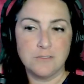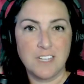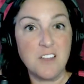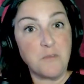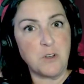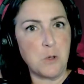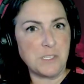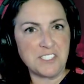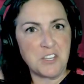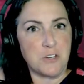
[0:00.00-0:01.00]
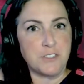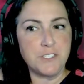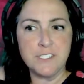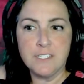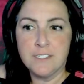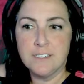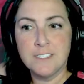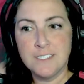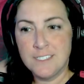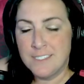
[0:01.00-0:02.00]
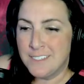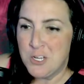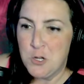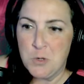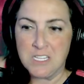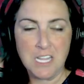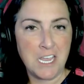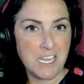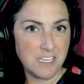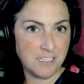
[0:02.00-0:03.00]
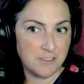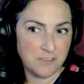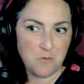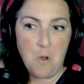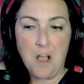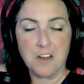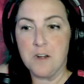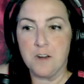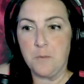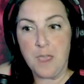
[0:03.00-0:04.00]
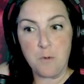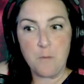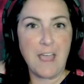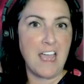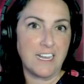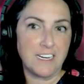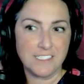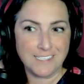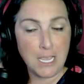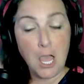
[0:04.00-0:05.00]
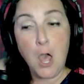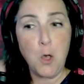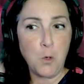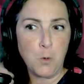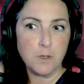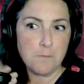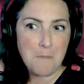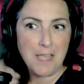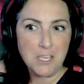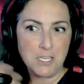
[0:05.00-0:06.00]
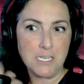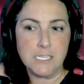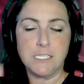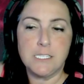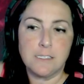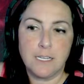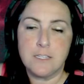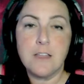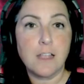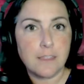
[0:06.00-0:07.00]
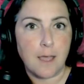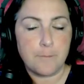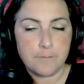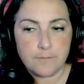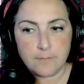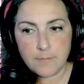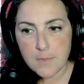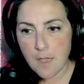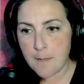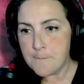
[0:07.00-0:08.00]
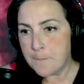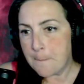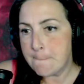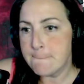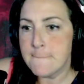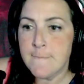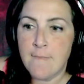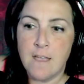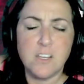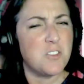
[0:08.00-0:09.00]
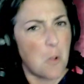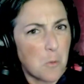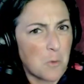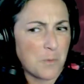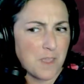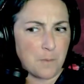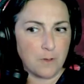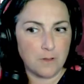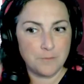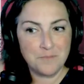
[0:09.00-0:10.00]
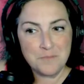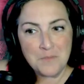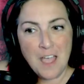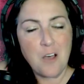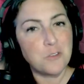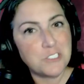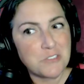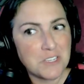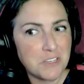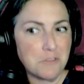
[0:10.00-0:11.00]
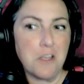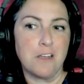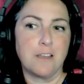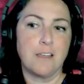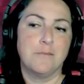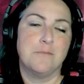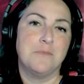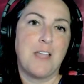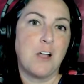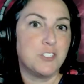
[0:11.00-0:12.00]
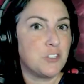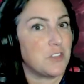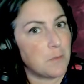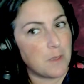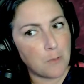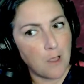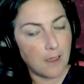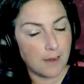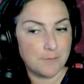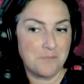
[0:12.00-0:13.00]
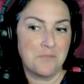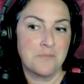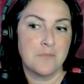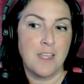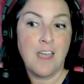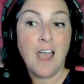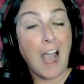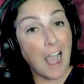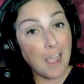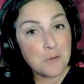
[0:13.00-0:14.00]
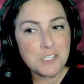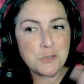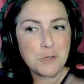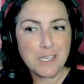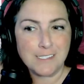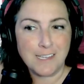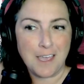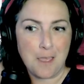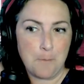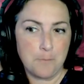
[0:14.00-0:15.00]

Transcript: influencers who can like walk around in a paper bag and it's like, oh my goodness. Like, not them. Okay? Normal people. How old do you think you look? How old do you think people are? I want to do a guessing game.